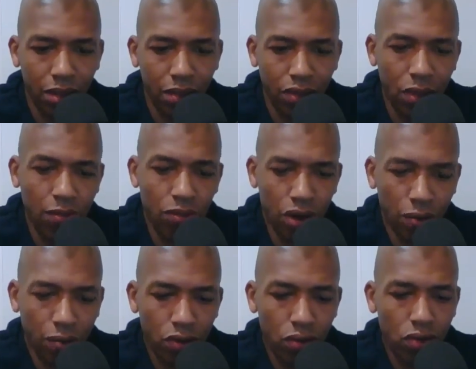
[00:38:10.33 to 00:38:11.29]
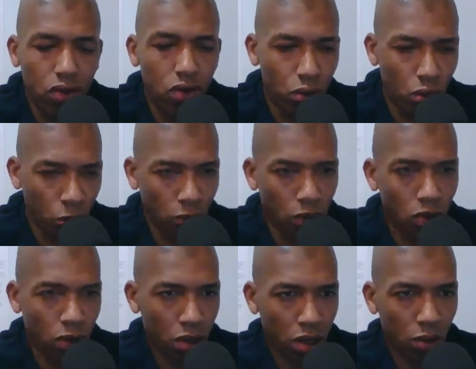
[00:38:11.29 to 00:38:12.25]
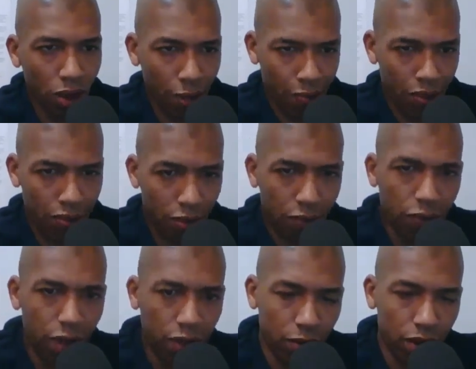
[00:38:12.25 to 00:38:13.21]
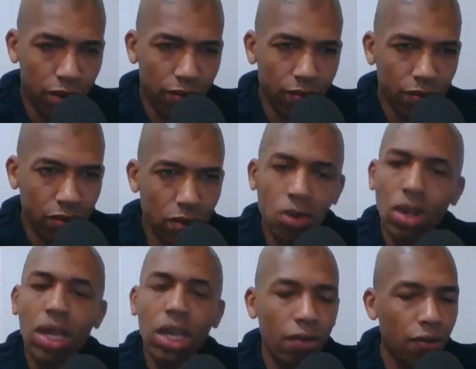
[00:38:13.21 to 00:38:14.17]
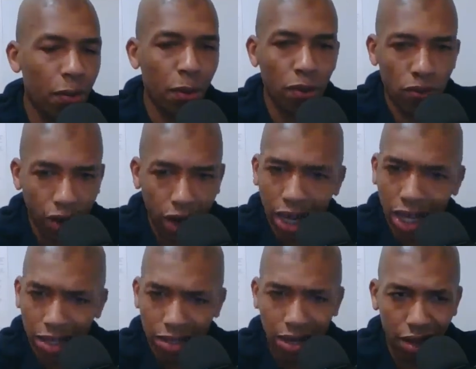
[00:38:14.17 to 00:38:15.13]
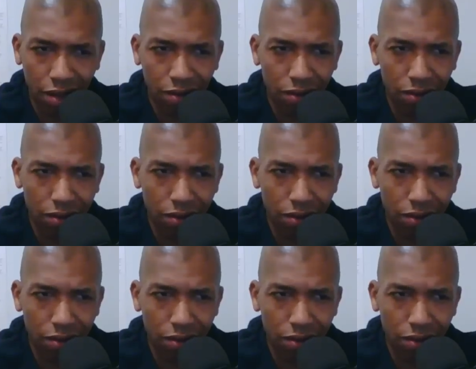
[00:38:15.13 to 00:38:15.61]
You brought them new nuclear weapons to fuck with. You didn't give them a raise, though.